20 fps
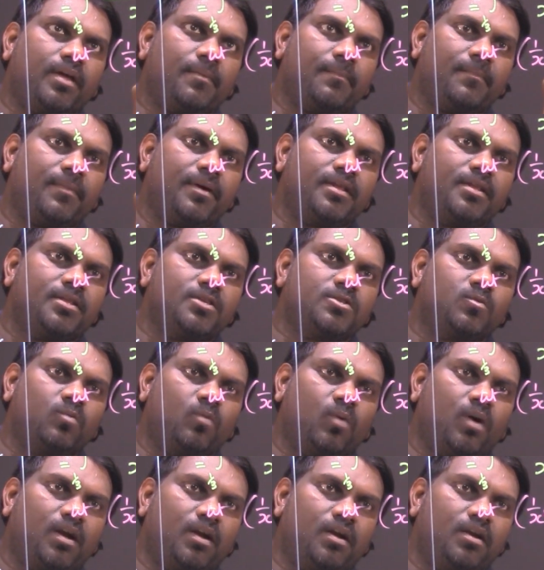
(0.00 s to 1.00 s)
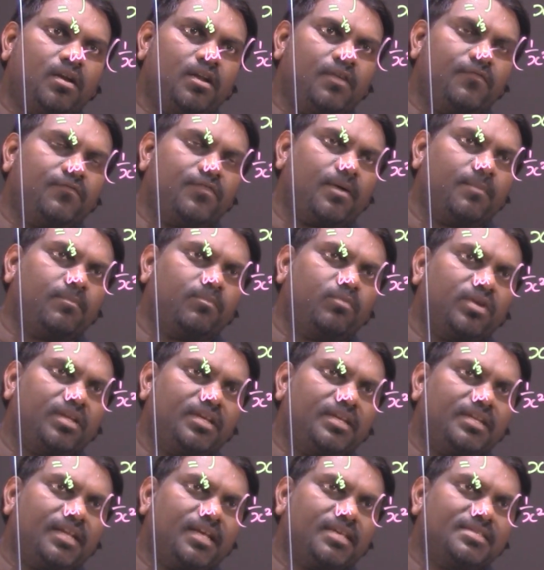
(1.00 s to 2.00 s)
minus 1, if I am putting
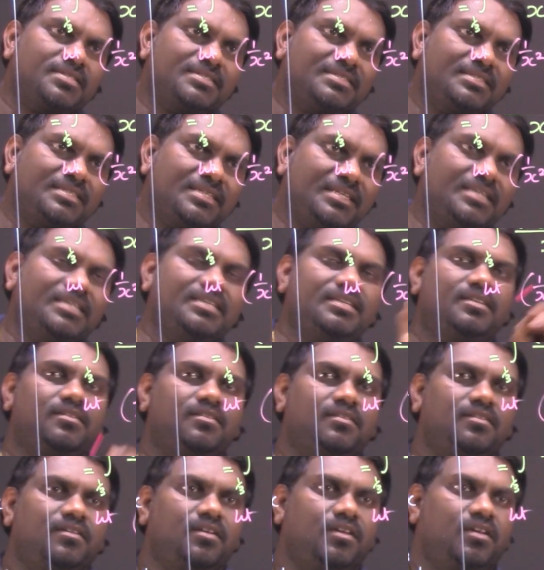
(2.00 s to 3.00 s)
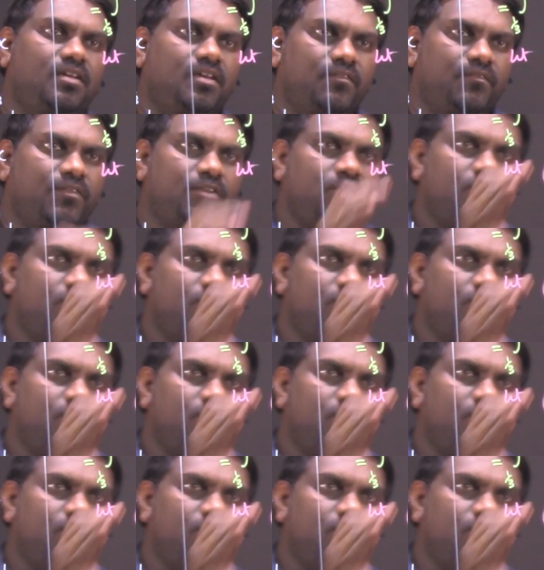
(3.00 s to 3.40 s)
it as t, when you